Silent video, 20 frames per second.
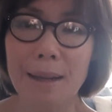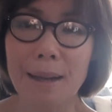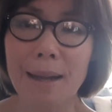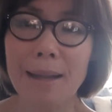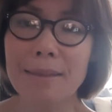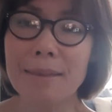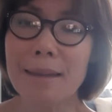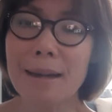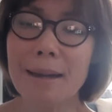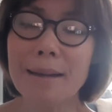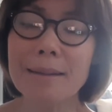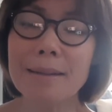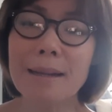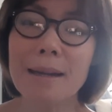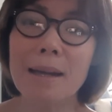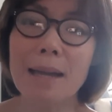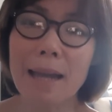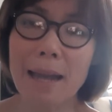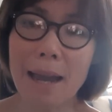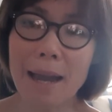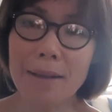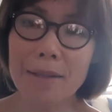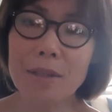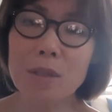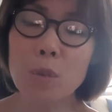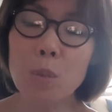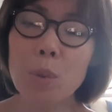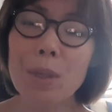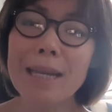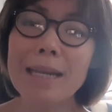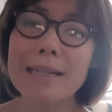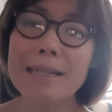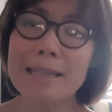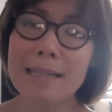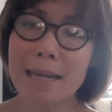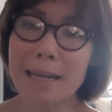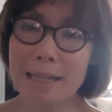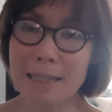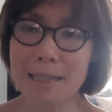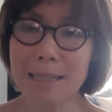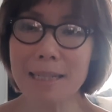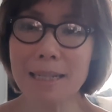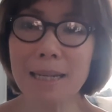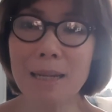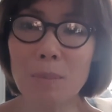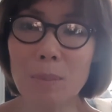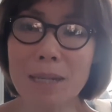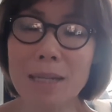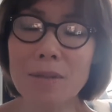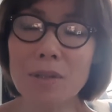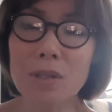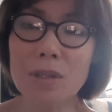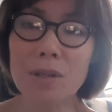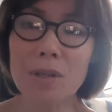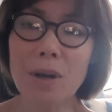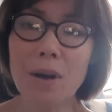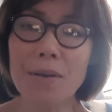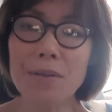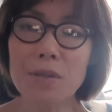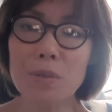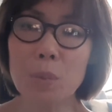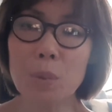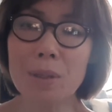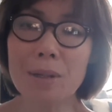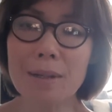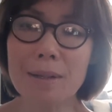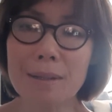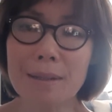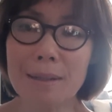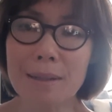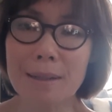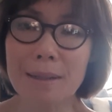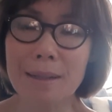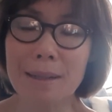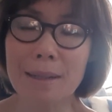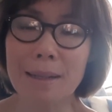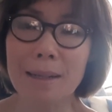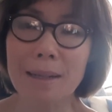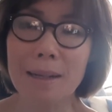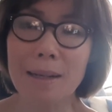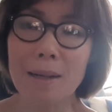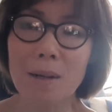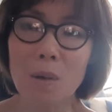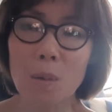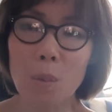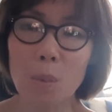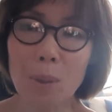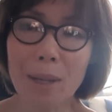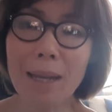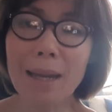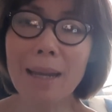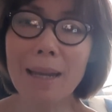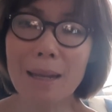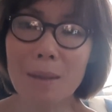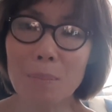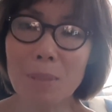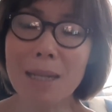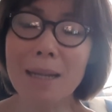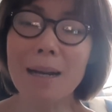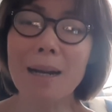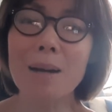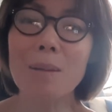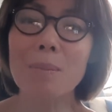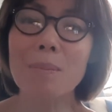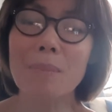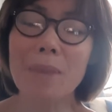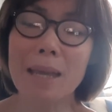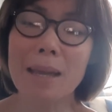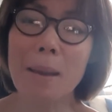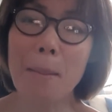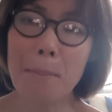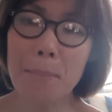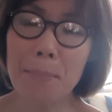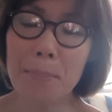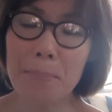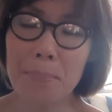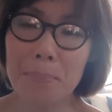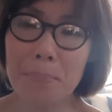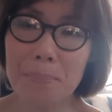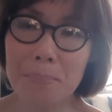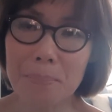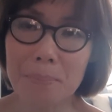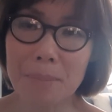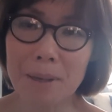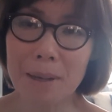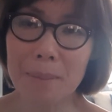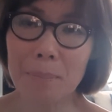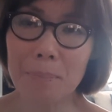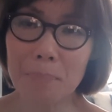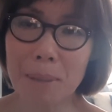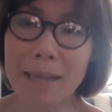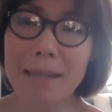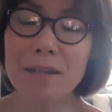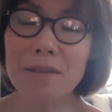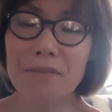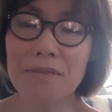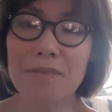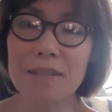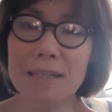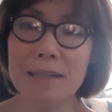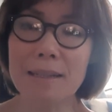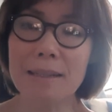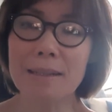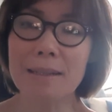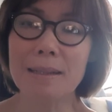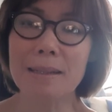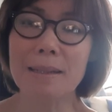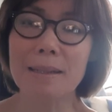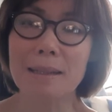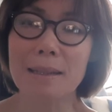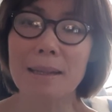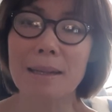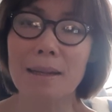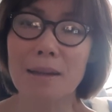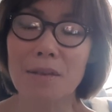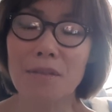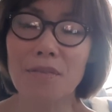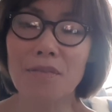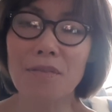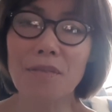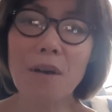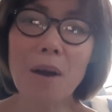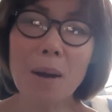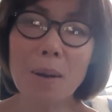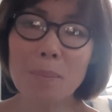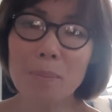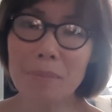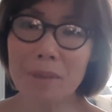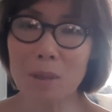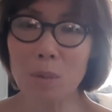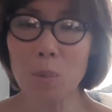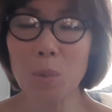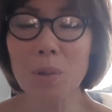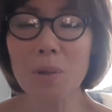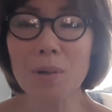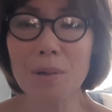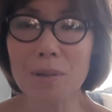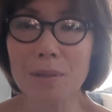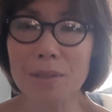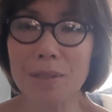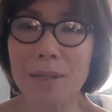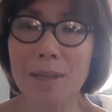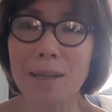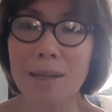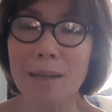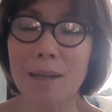And then as we dig deep into God's Word, we become benefited from the Word.